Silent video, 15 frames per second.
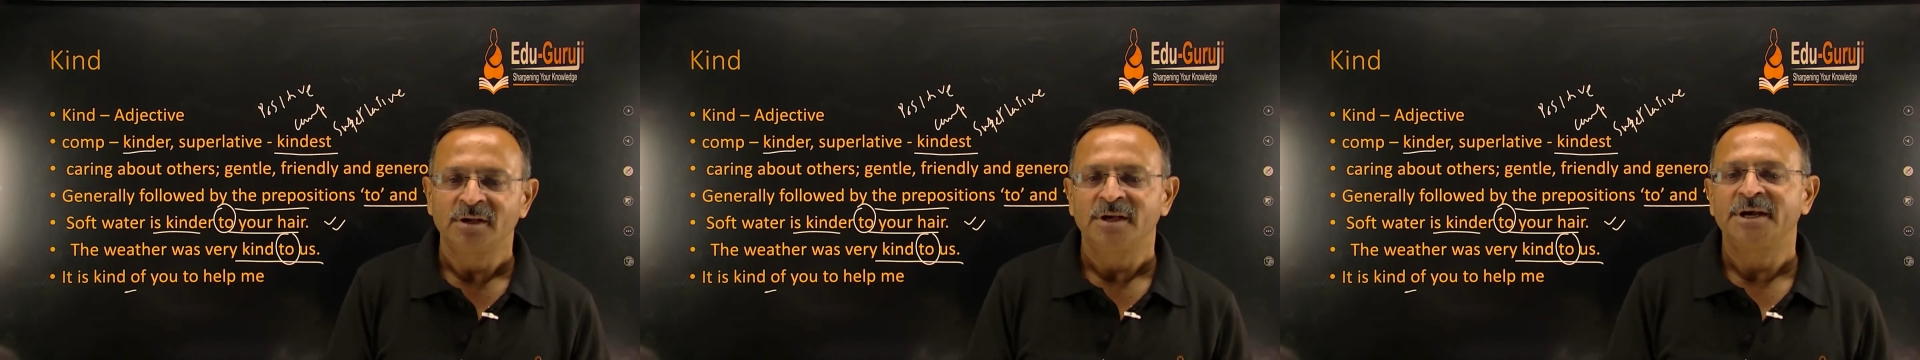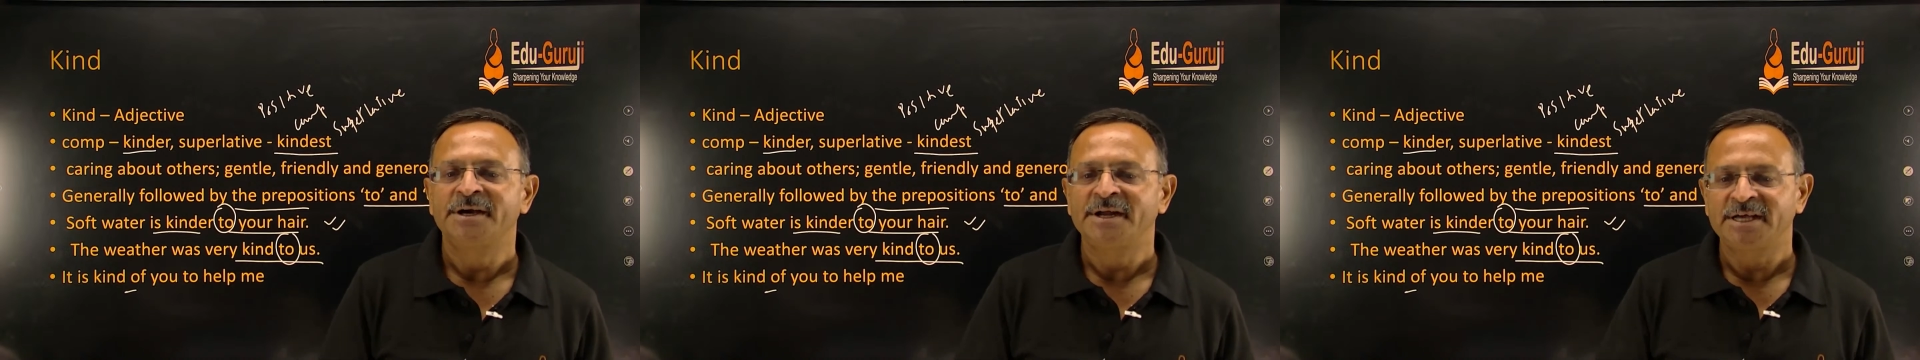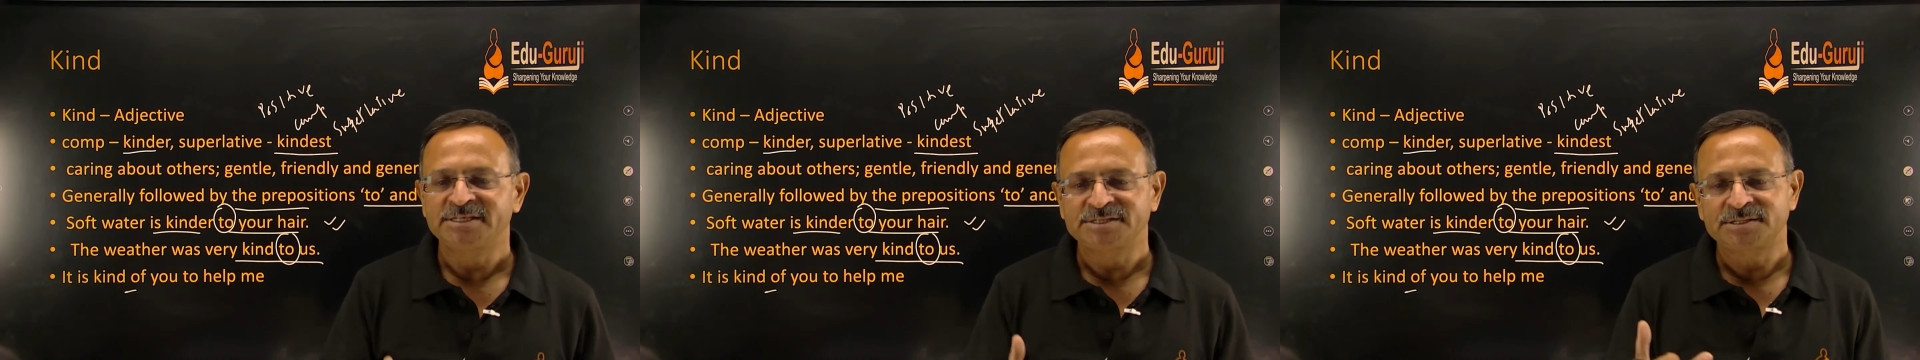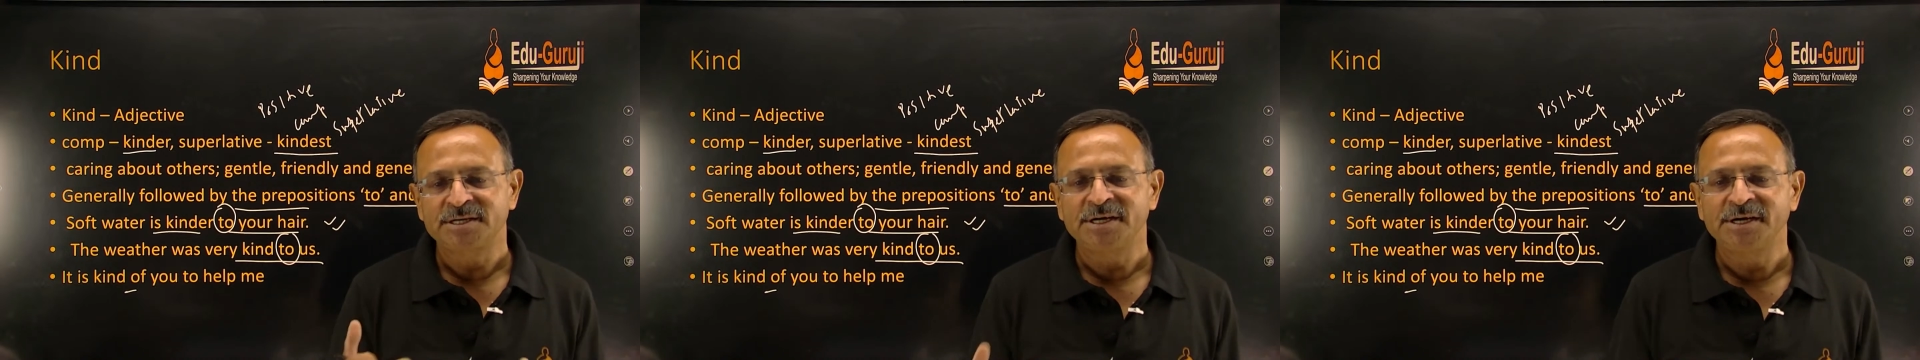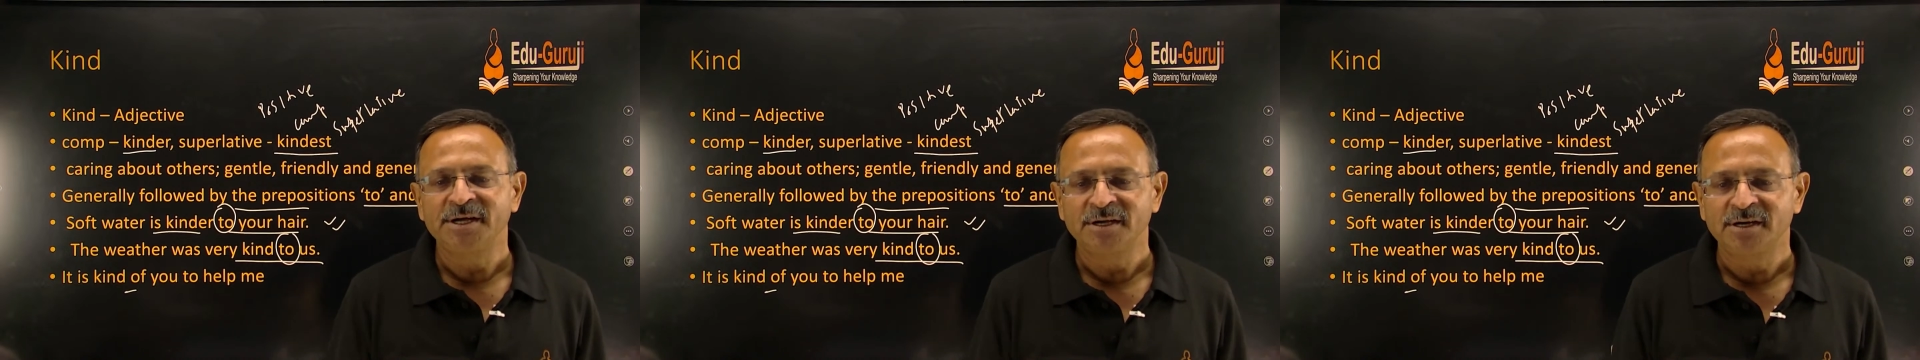it has
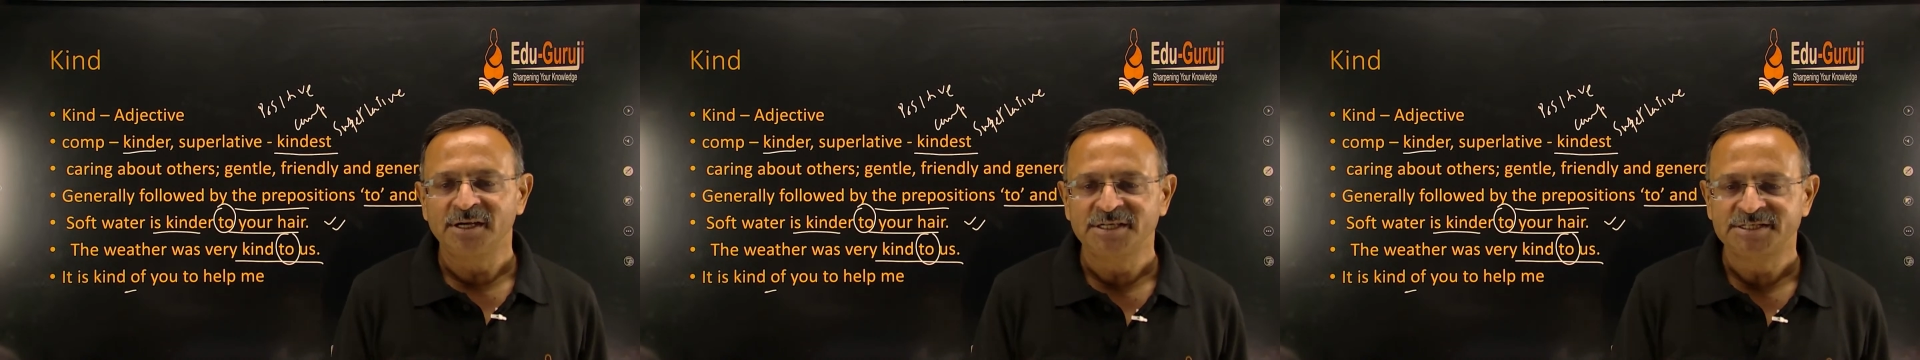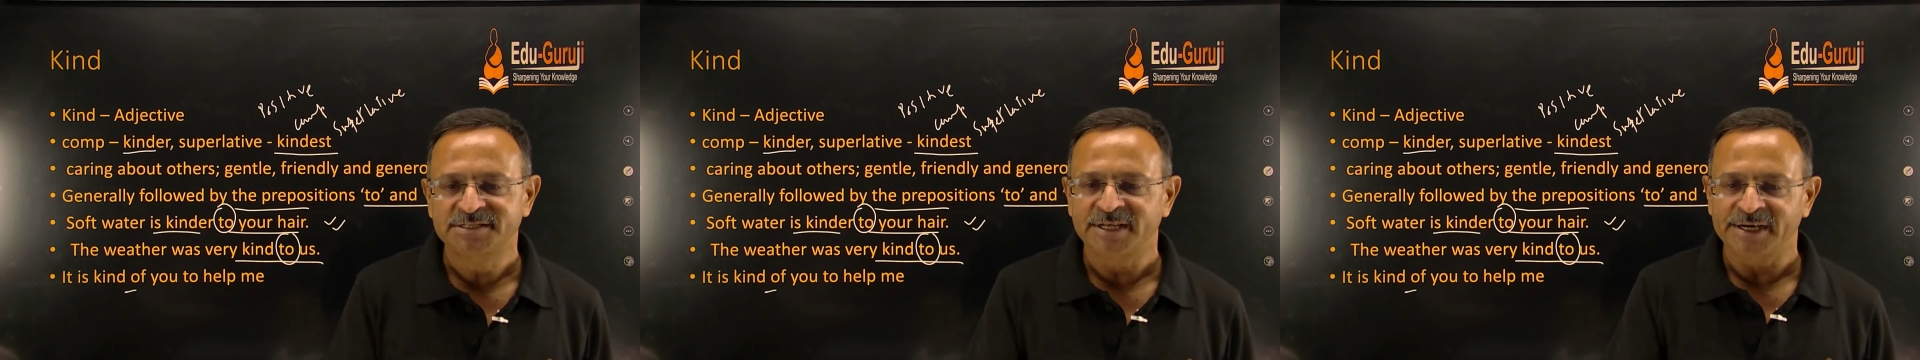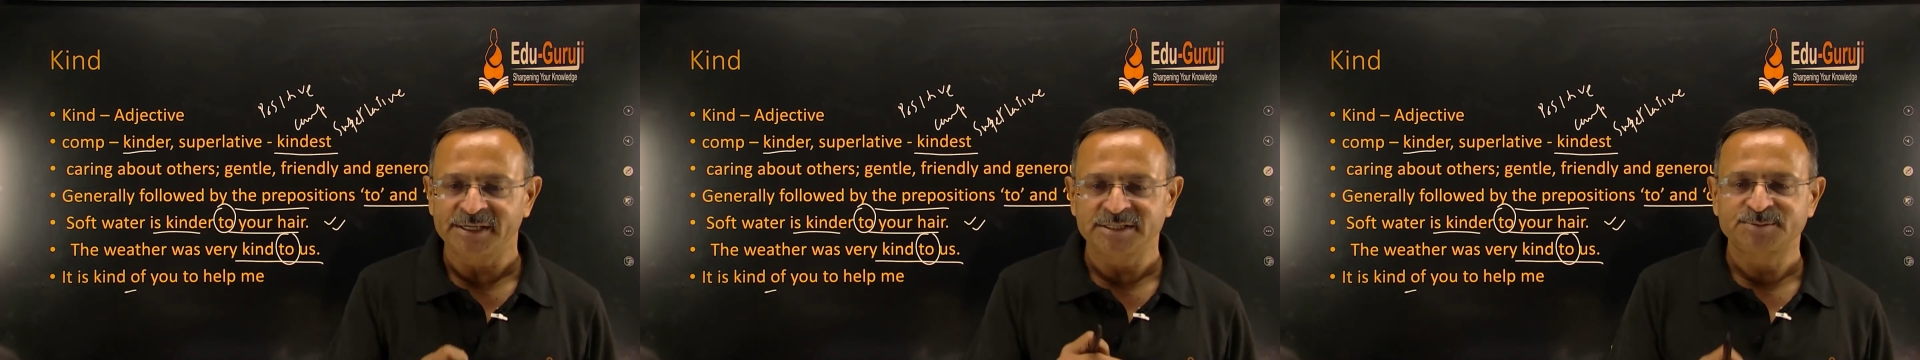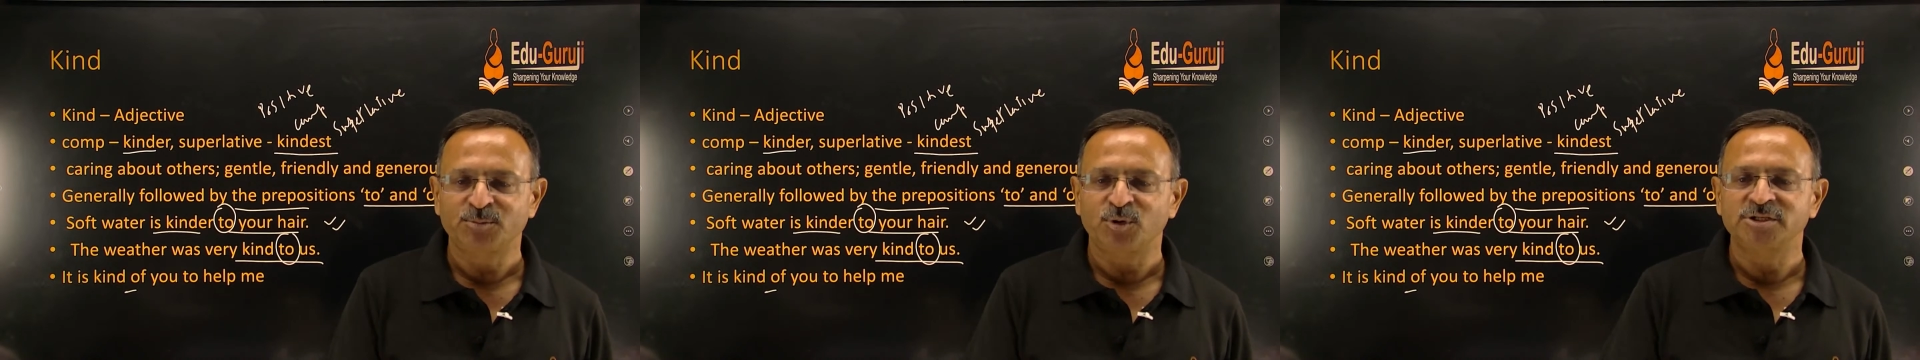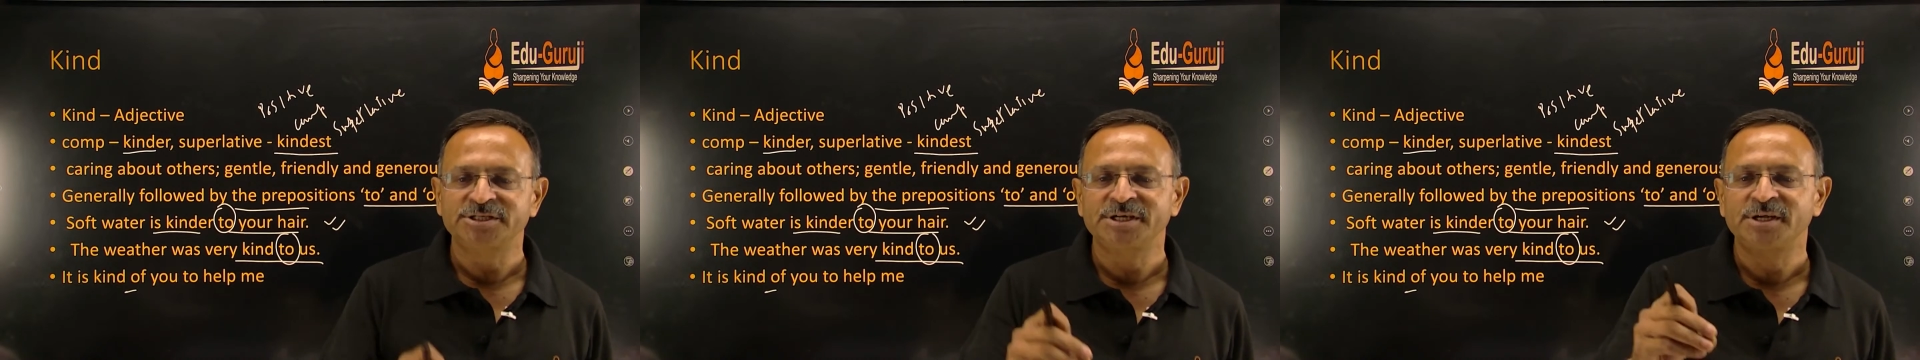3 degrees, that is
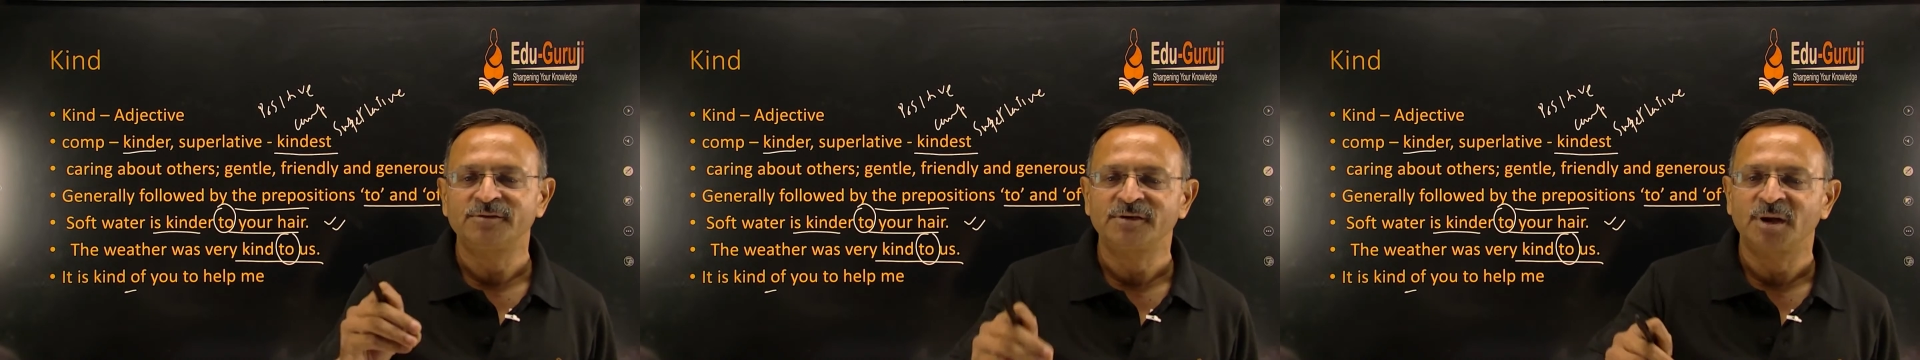positive,